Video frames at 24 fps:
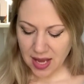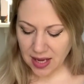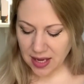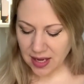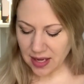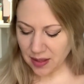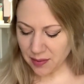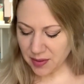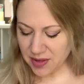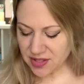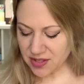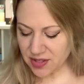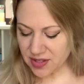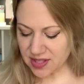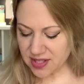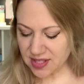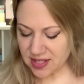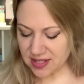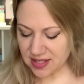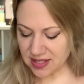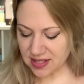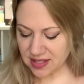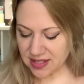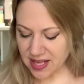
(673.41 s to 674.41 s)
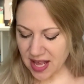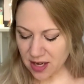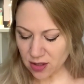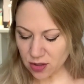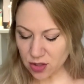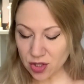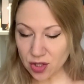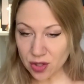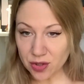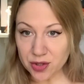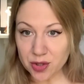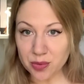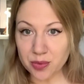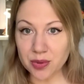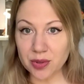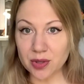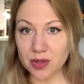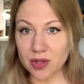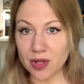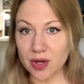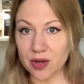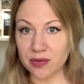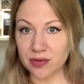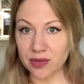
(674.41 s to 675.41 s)
Anyway, so this is a saddle shoulder
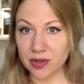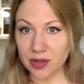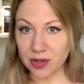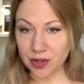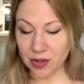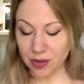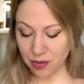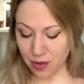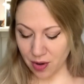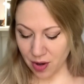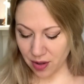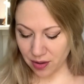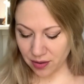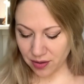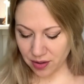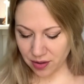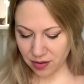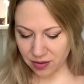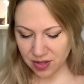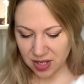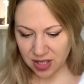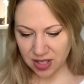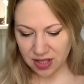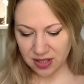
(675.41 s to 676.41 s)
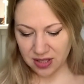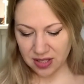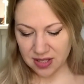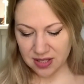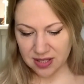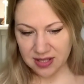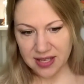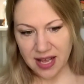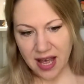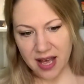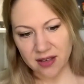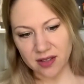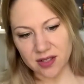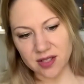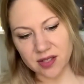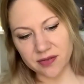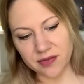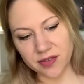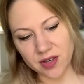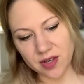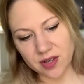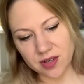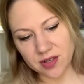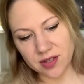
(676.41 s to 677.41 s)
pullover. You are knitting these saddles
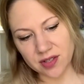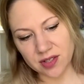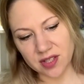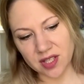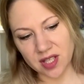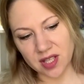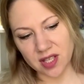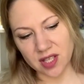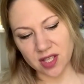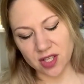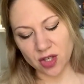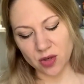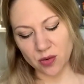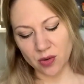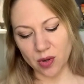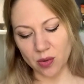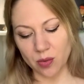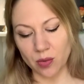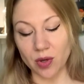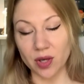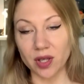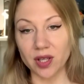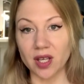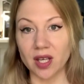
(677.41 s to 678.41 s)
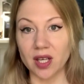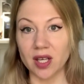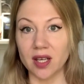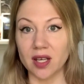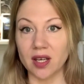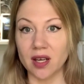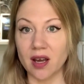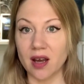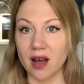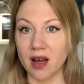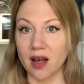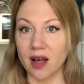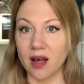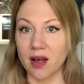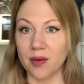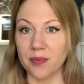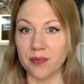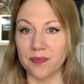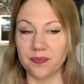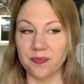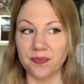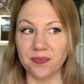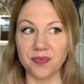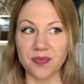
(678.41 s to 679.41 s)
first, and then you are working
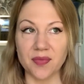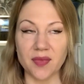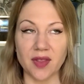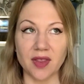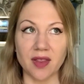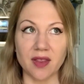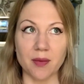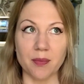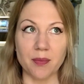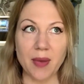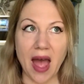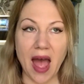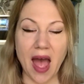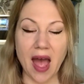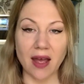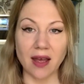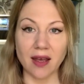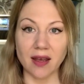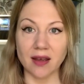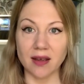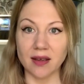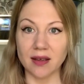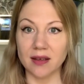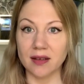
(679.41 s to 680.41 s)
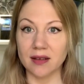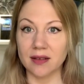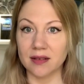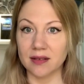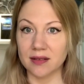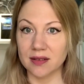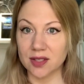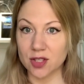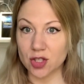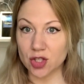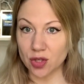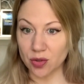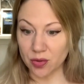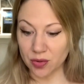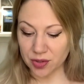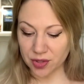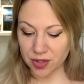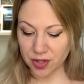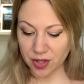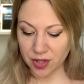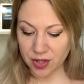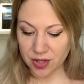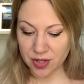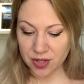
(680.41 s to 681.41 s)
the back
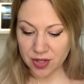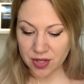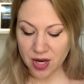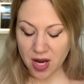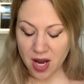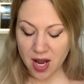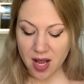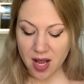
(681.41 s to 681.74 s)
shoulder